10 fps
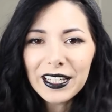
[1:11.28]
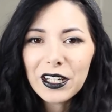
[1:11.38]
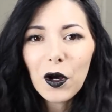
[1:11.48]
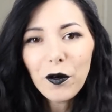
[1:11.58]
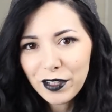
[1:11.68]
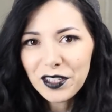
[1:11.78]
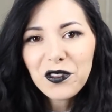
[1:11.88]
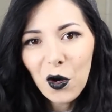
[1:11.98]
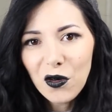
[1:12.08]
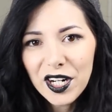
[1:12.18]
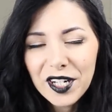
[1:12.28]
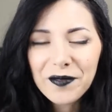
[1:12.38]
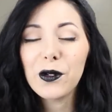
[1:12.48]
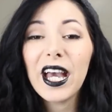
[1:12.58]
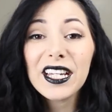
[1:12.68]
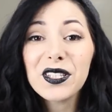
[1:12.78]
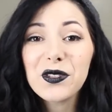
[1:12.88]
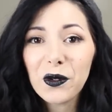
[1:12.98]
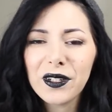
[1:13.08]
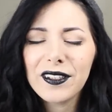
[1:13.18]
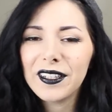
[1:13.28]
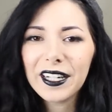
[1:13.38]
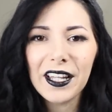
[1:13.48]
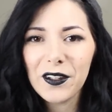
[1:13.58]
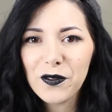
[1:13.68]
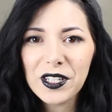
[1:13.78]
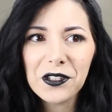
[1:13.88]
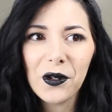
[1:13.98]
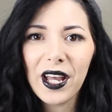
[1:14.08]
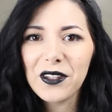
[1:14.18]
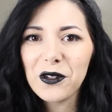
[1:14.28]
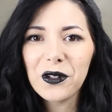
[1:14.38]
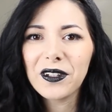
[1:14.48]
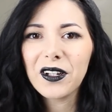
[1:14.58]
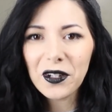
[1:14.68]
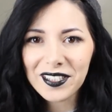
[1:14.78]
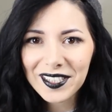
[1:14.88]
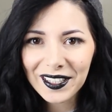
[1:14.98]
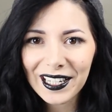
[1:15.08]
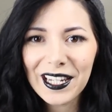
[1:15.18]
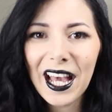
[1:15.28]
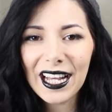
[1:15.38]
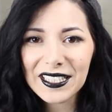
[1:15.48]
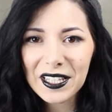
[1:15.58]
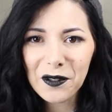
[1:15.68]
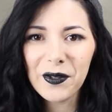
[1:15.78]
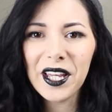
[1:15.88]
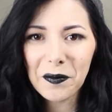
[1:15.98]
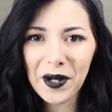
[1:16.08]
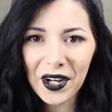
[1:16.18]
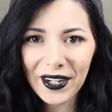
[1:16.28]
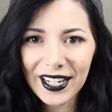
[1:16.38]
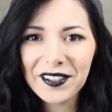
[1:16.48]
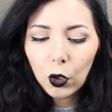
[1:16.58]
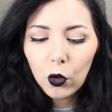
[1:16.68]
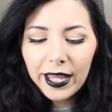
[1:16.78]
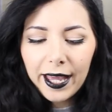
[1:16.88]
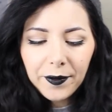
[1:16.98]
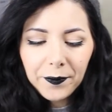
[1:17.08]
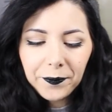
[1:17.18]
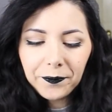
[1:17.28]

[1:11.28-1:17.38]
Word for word: link of this cover. You guys saw it in another video and you're constantly asking me about it. Okay.